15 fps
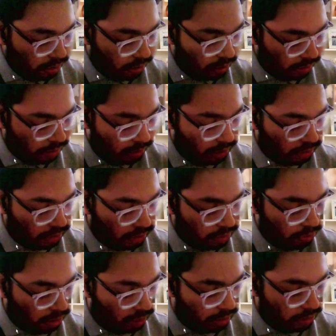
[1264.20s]
this all
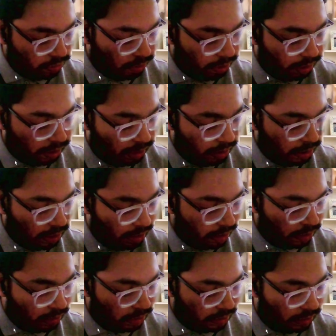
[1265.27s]
this quantity, and
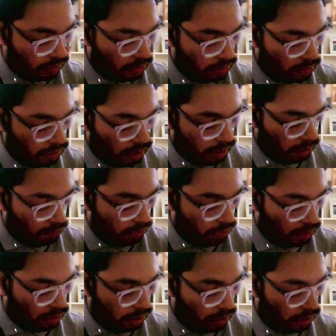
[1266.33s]
since I will take
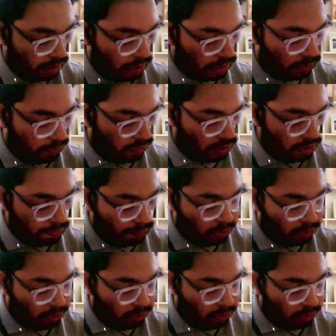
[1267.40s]
it as one because
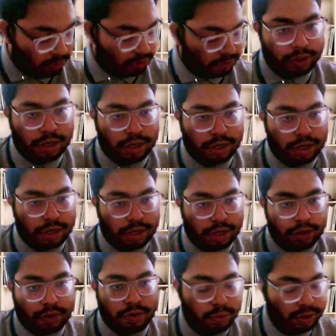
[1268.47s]
we have to calculate the
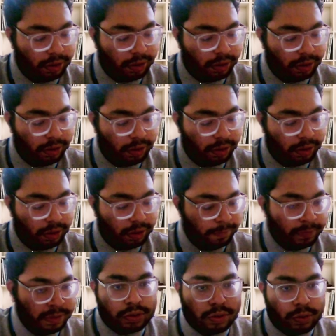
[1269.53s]
absolute.
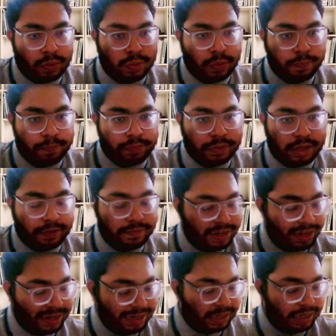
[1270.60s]
So if there any
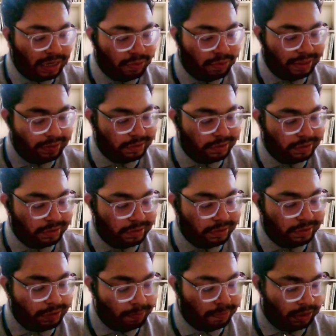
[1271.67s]
calculation mistake,
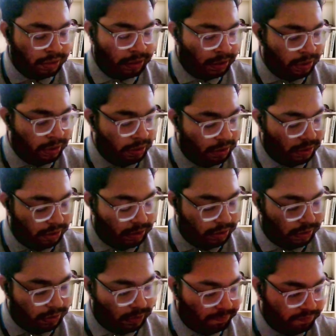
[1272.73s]

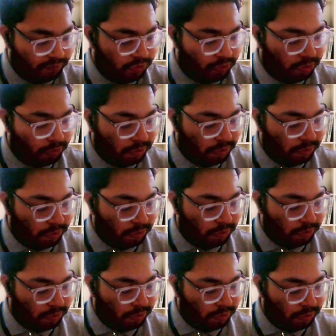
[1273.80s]
you can
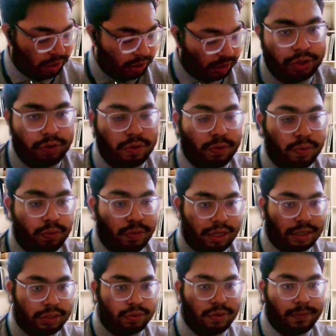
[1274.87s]
calculate on your own
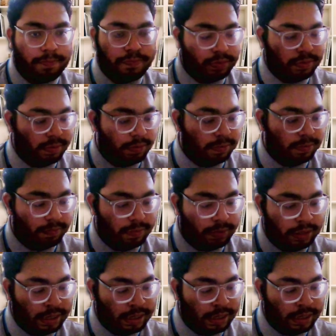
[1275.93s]
also.
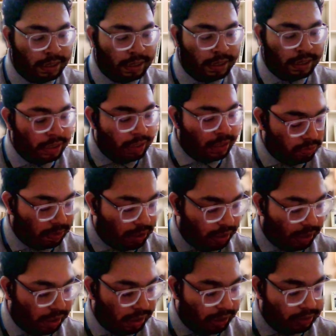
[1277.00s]
So
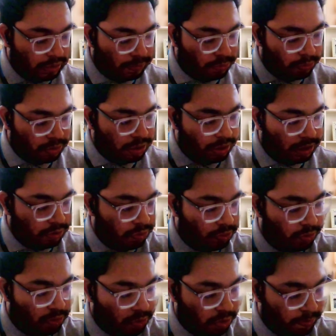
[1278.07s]
I suppose there should
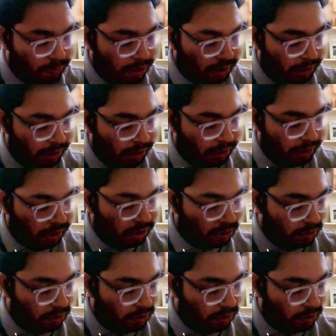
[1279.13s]
not be any calculation